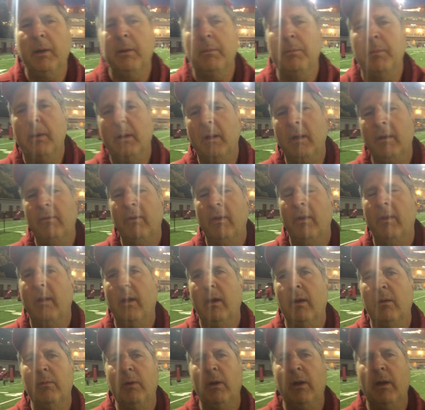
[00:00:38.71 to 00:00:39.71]
bit, but even
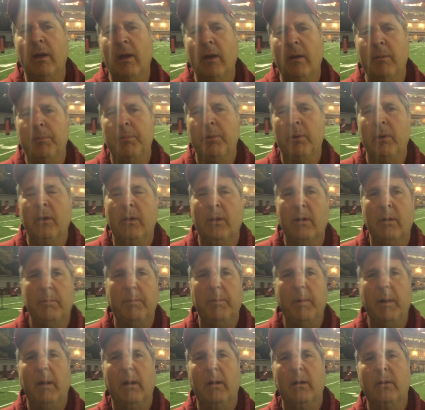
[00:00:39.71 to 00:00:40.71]
then we had pretty
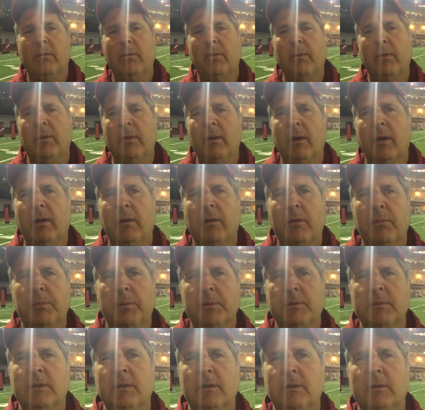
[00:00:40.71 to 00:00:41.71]
good balance with the other
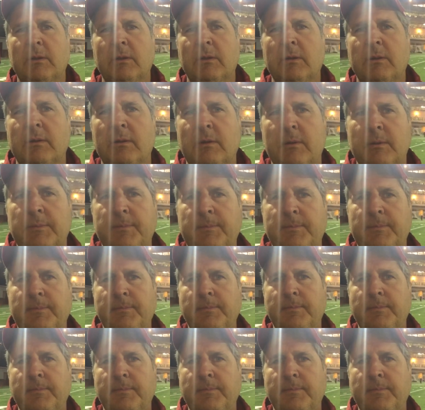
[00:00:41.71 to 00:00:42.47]
positions.